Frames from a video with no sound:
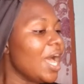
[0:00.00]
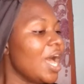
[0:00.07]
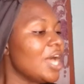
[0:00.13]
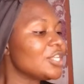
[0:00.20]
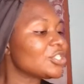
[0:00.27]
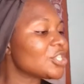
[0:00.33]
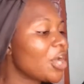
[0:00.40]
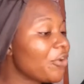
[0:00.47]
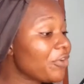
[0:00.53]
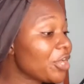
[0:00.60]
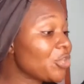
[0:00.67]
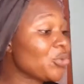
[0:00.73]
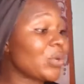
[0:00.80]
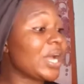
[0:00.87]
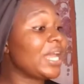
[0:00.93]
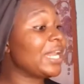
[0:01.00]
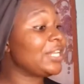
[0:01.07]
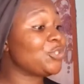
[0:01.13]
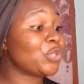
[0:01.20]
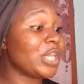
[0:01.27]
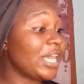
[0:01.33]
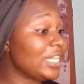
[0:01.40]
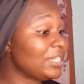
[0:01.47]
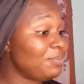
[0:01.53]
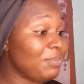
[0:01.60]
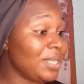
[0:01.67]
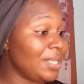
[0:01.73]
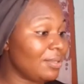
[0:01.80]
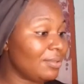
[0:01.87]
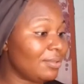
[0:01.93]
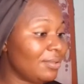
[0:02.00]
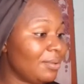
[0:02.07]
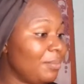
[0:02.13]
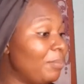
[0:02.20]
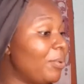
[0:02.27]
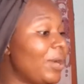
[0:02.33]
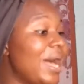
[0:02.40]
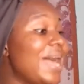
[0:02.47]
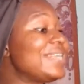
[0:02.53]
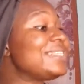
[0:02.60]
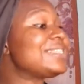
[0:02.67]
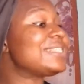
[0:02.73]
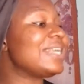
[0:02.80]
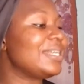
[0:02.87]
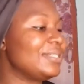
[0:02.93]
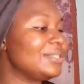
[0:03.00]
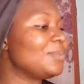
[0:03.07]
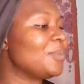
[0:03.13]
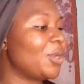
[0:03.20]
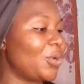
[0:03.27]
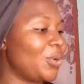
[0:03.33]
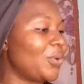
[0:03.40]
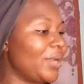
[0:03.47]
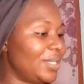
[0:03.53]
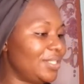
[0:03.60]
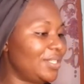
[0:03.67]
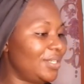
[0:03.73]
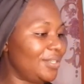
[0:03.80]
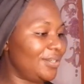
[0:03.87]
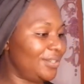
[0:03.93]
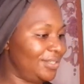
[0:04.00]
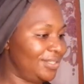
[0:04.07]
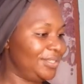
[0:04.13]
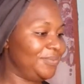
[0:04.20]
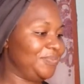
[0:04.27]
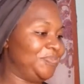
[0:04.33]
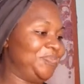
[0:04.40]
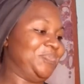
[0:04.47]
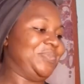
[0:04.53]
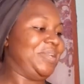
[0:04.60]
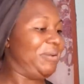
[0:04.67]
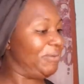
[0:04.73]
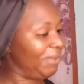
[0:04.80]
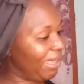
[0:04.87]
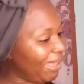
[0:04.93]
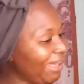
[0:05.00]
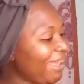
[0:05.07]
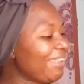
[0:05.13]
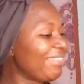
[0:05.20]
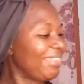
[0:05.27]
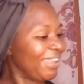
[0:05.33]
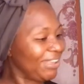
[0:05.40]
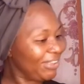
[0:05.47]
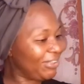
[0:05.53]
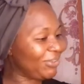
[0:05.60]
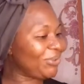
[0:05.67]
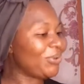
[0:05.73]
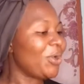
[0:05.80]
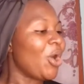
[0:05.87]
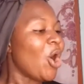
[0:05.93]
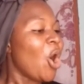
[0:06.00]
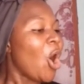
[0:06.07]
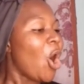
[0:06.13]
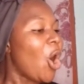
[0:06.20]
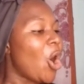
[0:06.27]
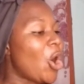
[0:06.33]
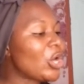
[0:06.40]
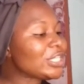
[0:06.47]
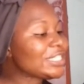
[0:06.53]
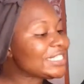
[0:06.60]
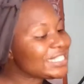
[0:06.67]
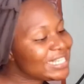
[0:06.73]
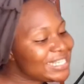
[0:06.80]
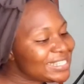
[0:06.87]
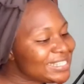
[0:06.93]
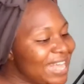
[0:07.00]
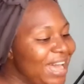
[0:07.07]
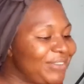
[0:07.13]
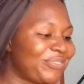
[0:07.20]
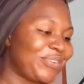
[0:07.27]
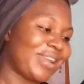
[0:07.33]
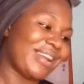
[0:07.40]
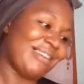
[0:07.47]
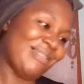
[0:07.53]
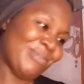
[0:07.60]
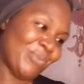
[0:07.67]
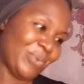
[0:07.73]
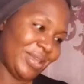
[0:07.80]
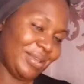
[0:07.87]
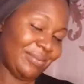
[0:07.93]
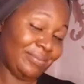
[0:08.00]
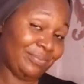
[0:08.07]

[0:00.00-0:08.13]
Sorry, you can educate me, but I stand to be corrected, honey. Okay, thank you. Or this African way.